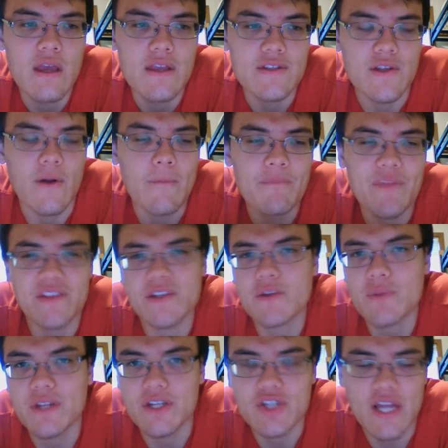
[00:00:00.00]
So that's a good
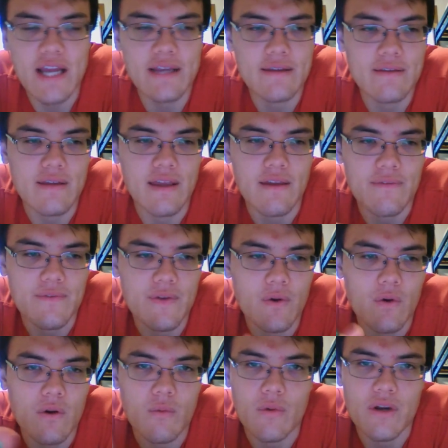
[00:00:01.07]
way to check if
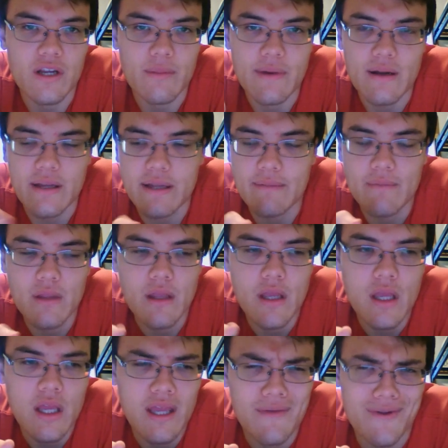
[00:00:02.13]
you're worried about it.
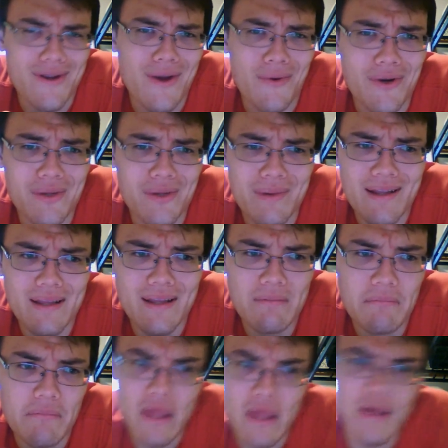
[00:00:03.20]
If you're not worried about it,
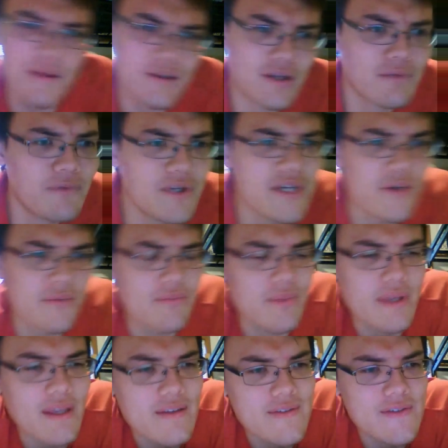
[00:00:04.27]
good for you,
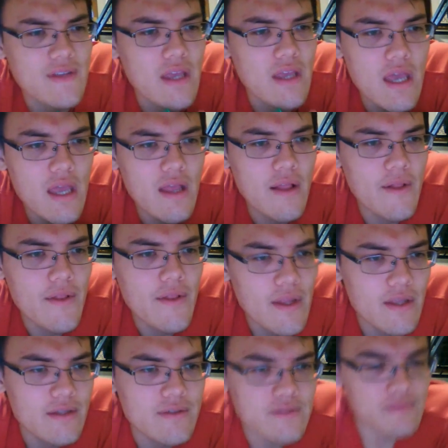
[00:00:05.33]
because
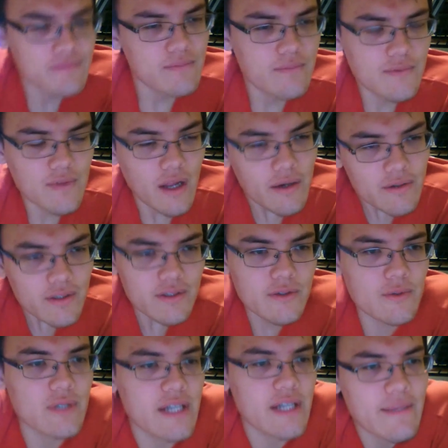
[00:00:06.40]
it's not good
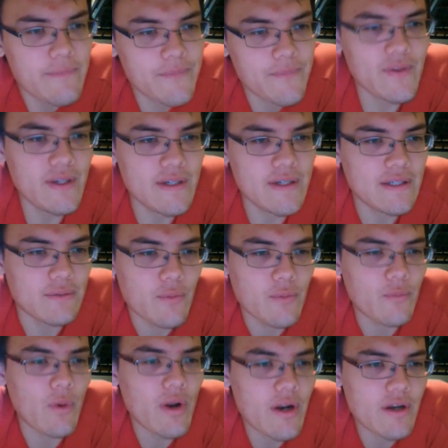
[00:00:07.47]
to worry.
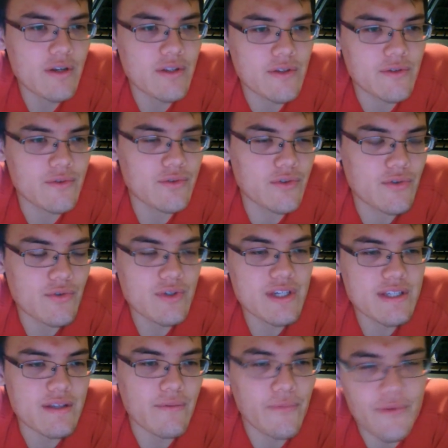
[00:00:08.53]
What are the
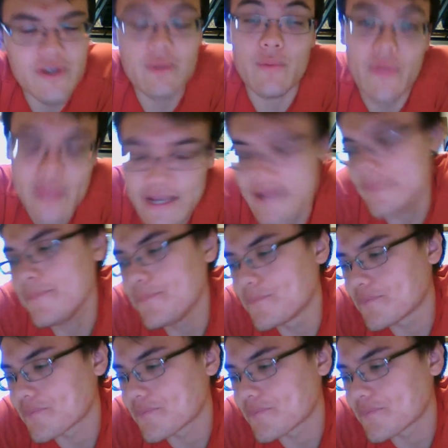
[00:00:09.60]
degrees of freedom within?